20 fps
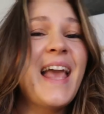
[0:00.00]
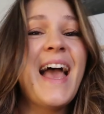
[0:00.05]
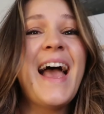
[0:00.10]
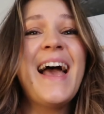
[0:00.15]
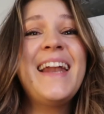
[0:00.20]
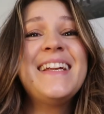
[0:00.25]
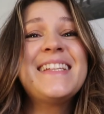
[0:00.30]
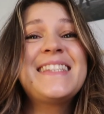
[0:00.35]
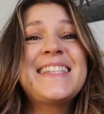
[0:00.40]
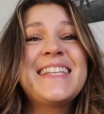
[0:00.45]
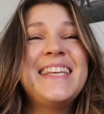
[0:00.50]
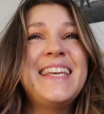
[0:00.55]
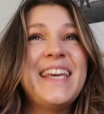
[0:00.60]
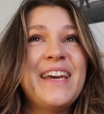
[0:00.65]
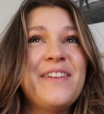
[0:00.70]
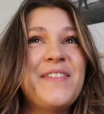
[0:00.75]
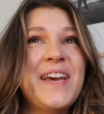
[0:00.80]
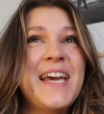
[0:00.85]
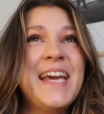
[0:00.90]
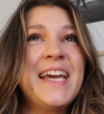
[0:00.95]
and it's
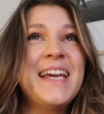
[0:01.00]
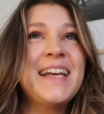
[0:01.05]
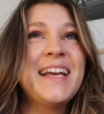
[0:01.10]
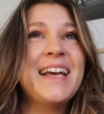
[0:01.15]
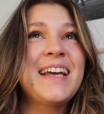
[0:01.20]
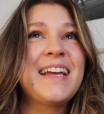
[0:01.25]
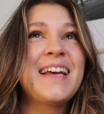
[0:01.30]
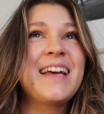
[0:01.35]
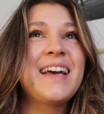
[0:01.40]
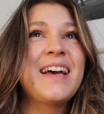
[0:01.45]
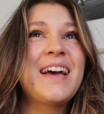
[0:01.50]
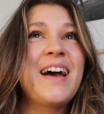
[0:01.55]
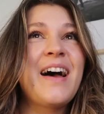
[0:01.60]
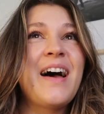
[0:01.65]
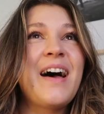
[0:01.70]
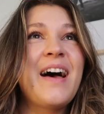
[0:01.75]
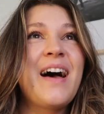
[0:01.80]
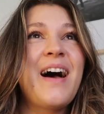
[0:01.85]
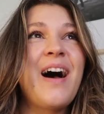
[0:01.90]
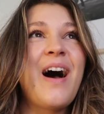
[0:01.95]
giving
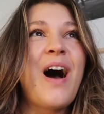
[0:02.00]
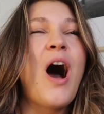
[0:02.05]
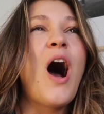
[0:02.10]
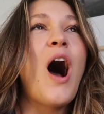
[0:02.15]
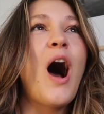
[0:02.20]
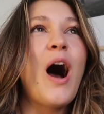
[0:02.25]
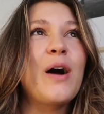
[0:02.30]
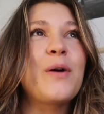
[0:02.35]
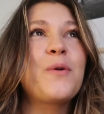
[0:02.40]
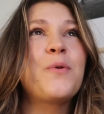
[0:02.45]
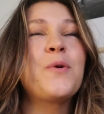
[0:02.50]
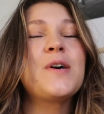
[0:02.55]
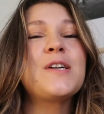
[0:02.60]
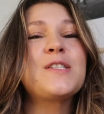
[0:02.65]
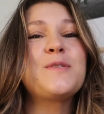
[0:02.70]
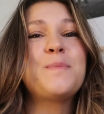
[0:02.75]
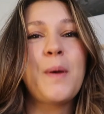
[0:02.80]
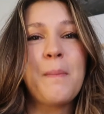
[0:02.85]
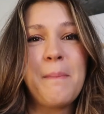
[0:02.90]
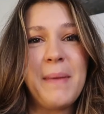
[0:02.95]

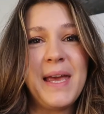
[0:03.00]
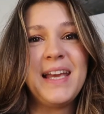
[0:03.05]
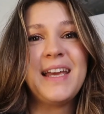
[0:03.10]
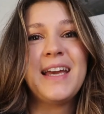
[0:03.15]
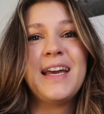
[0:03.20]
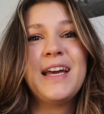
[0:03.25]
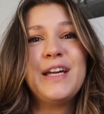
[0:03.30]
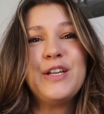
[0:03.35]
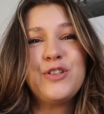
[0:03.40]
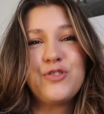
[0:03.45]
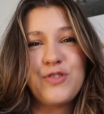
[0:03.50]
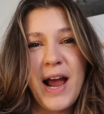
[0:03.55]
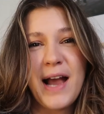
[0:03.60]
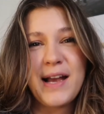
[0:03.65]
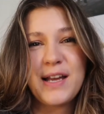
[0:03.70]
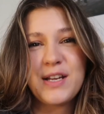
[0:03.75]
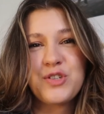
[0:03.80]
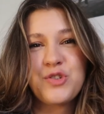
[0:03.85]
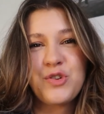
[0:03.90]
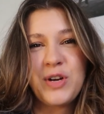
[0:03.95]
Hogwarts, but make it
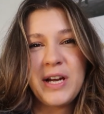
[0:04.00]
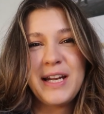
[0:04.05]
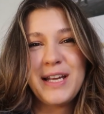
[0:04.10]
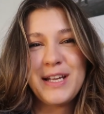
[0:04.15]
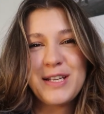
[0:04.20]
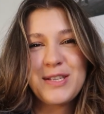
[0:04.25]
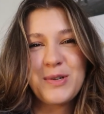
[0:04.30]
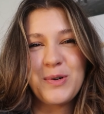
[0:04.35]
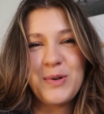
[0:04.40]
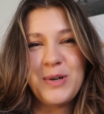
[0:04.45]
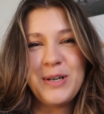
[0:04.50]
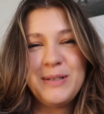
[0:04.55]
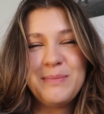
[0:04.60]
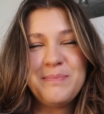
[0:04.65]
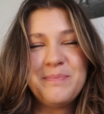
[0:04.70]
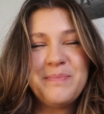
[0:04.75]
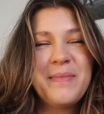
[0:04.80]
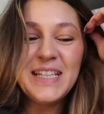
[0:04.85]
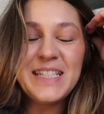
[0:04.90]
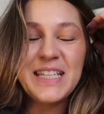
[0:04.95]
dragon training
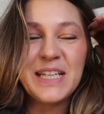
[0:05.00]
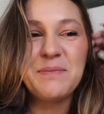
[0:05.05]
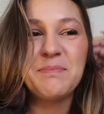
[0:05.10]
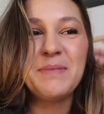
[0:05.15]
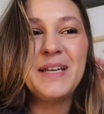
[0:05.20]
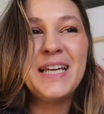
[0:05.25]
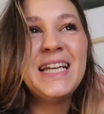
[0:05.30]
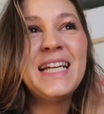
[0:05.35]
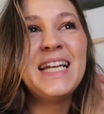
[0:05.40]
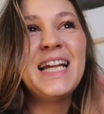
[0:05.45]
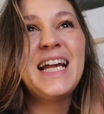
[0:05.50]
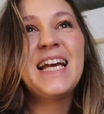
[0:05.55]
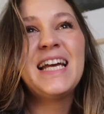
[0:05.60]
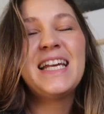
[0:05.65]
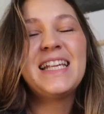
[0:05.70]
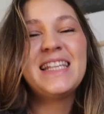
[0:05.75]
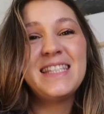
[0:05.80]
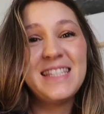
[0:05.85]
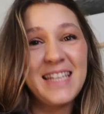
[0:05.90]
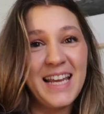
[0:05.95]
school. We did meet
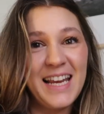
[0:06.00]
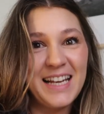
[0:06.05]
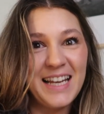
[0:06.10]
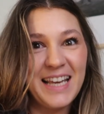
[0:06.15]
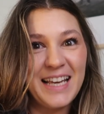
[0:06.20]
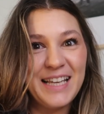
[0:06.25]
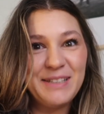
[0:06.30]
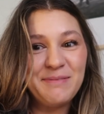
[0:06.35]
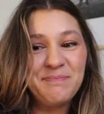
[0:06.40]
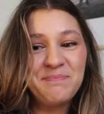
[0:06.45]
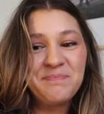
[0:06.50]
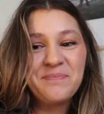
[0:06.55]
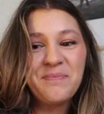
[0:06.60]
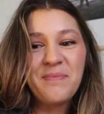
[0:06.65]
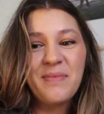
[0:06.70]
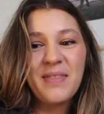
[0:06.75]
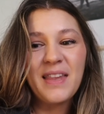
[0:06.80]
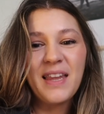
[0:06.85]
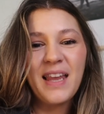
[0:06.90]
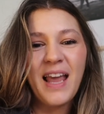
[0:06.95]
Xaden.
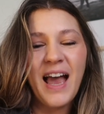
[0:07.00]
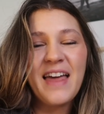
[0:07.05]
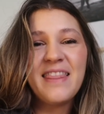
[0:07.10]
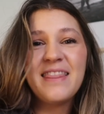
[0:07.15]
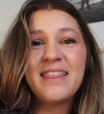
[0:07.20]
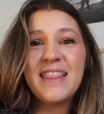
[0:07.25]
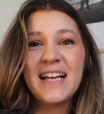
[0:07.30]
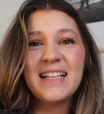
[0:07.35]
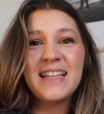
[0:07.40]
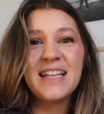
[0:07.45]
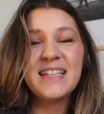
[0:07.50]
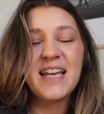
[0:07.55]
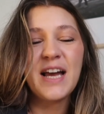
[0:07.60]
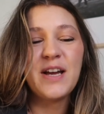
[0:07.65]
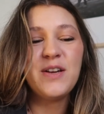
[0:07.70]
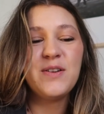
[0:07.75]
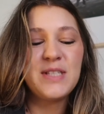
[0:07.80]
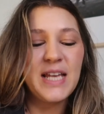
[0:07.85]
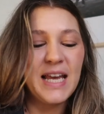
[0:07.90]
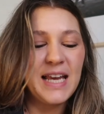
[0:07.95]
I think that's
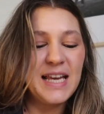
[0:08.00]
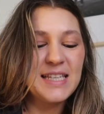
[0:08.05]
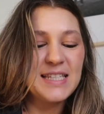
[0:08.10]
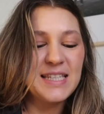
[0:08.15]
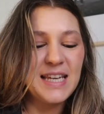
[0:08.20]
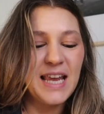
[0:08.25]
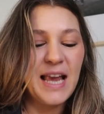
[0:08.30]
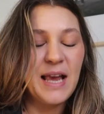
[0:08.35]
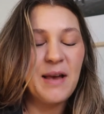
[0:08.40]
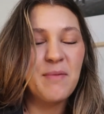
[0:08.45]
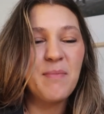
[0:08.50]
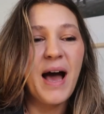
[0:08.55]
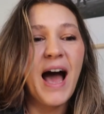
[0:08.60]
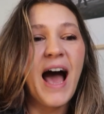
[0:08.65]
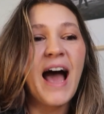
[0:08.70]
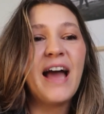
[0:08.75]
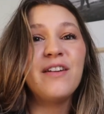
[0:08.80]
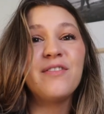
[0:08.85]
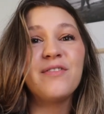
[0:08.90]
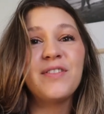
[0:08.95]
how you say his name.
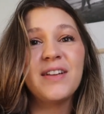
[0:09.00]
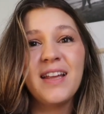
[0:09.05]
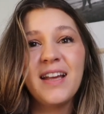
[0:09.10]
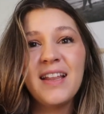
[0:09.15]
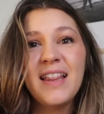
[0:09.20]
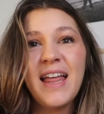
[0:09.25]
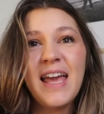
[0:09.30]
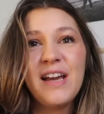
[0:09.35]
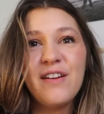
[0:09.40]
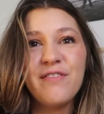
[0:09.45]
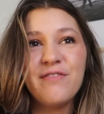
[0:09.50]
I really like